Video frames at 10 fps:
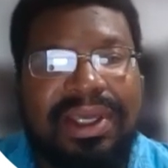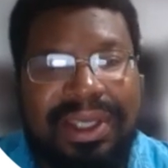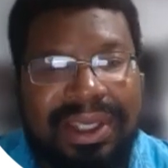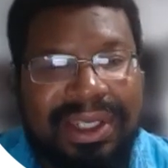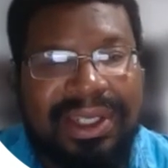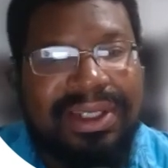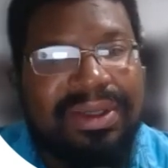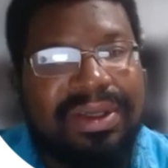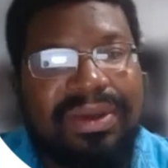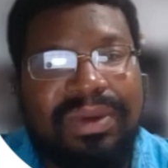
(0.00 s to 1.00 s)
Gideon
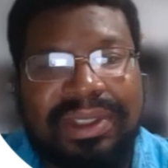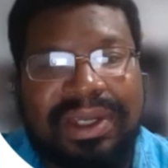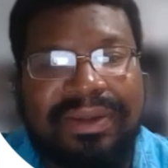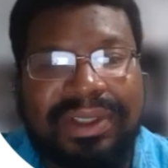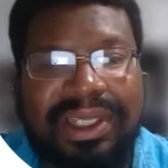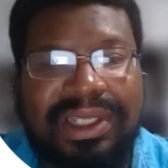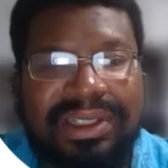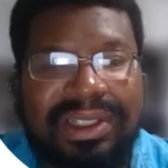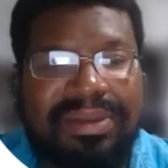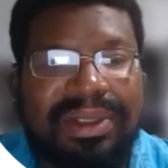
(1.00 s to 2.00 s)
was offered the kingship